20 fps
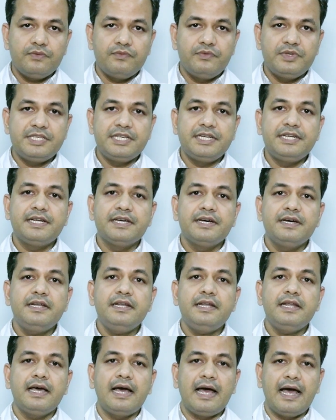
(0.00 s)
which in
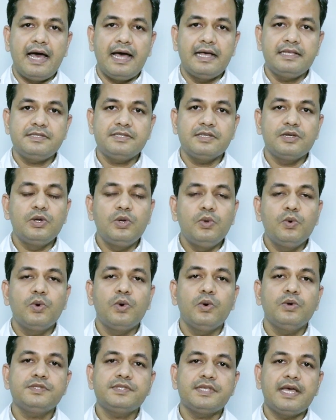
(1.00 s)
turn has
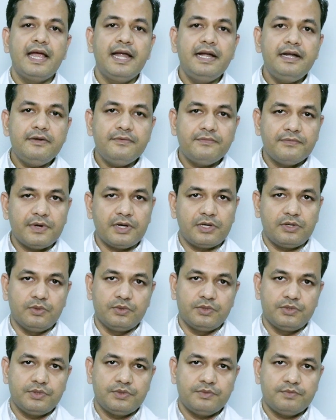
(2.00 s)
glucose and
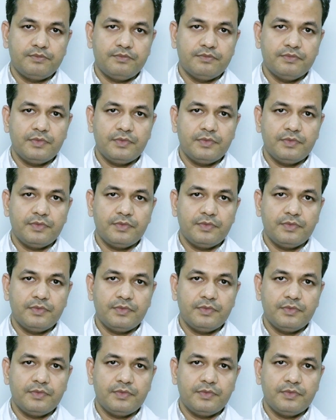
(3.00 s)
fructose.